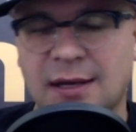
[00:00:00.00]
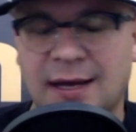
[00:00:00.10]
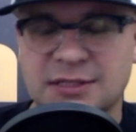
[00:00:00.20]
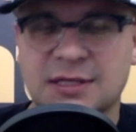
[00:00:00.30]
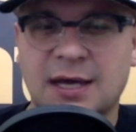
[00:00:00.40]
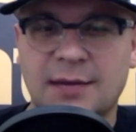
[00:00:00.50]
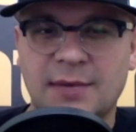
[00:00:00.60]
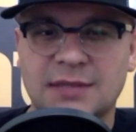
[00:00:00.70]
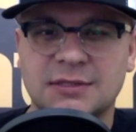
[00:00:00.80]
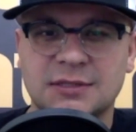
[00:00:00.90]
I just got a
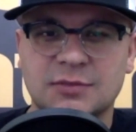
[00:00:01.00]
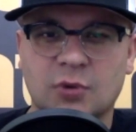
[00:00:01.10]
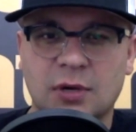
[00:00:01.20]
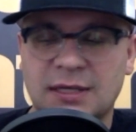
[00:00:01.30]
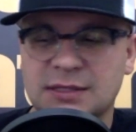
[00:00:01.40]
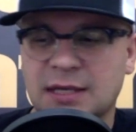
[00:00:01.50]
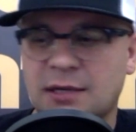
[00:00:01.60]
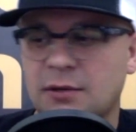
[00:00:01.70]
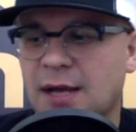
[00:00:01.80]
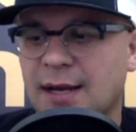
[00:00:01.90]
message this morning. He's like,
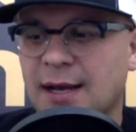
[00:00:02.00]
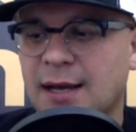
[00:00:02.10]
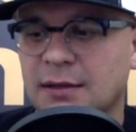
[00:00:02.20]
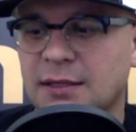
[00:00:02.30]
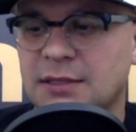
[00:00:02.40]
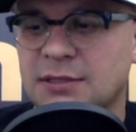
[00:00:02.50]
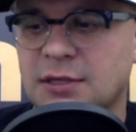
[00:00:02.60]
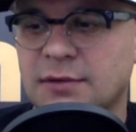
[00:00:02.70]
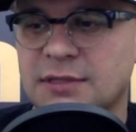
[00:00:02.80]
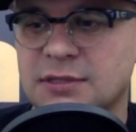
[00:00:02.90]
dude, I got a lead
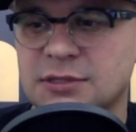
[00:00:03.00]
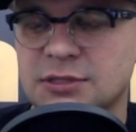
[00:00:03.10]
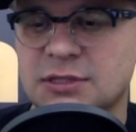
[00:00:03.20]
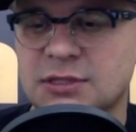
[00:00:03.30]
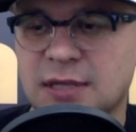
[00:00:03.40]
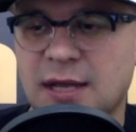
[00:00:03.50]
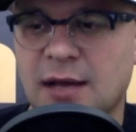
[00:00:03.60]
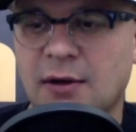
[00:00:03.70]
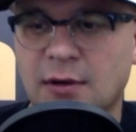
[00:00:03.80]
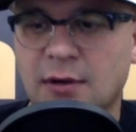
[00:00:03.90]
generation just
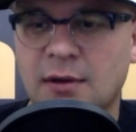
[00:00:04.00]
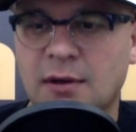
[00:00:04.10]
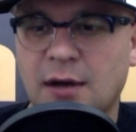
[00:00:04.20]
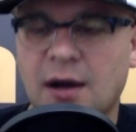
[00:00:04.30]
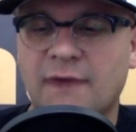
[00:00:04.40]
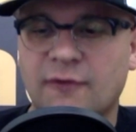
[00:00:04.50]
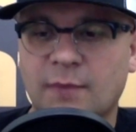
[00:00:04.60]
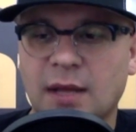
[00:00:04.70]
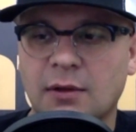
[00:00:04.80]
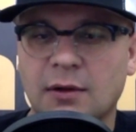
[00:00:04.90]
now off of
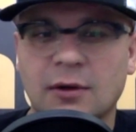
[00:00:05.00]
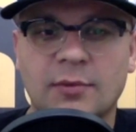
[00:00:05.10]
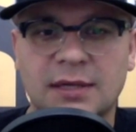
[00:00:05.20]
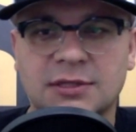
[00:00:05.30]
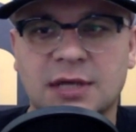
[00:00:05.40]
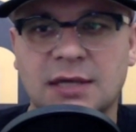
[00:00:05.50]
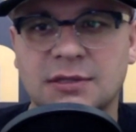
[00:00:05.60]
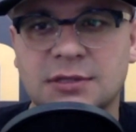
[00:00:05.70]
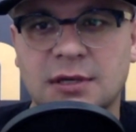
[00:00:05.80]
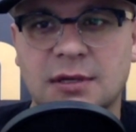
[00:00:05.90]
my logo being
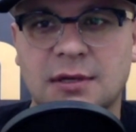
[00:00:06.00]
changed.